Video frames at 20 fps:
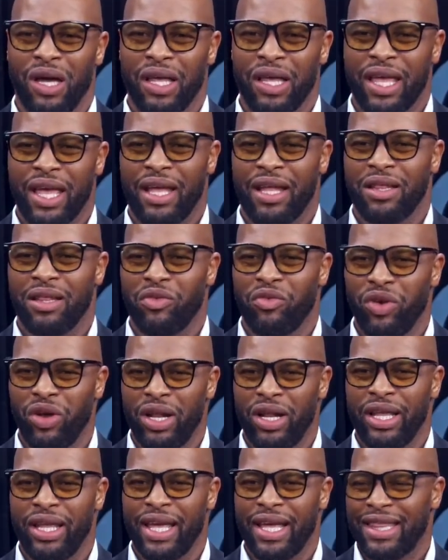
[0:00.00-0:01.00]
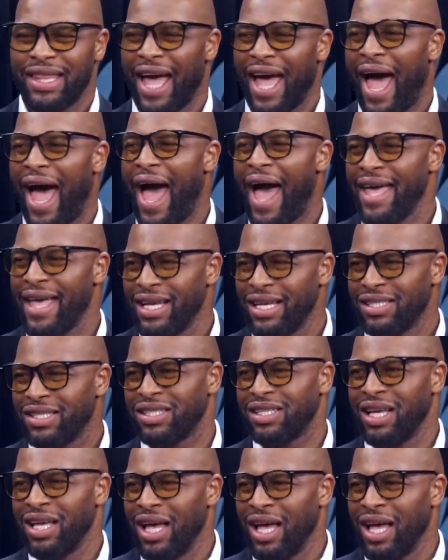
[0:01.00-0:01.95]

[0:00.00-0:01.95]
can really get the highest